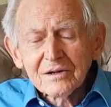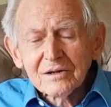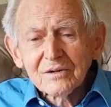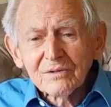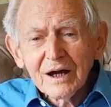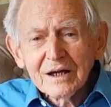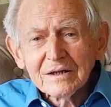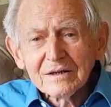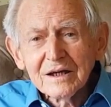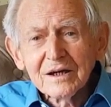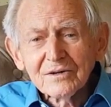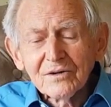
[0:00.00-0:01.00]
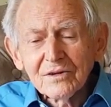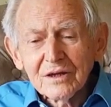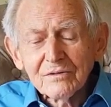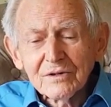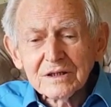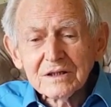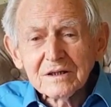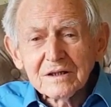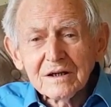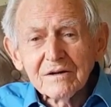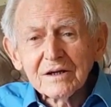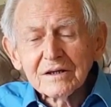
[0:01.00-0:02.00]
quite near, although we didn't
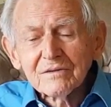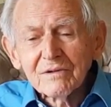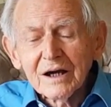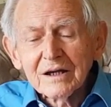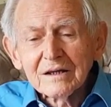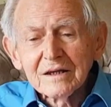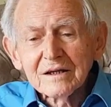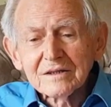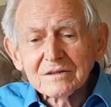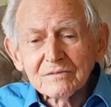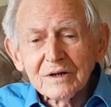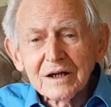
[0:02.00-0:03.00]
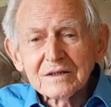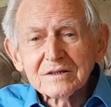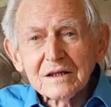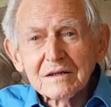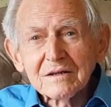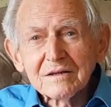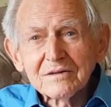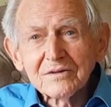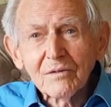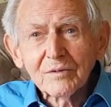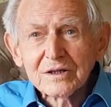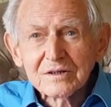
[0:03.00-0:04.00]
know it, quite near to where Dylan
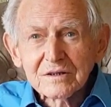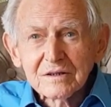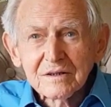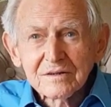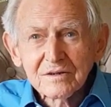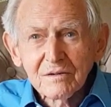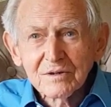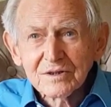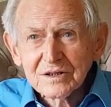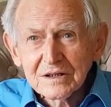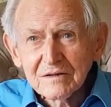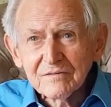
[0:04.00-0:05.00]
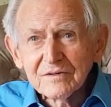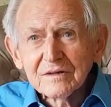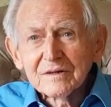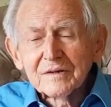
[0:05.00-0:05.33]
Thomas lived,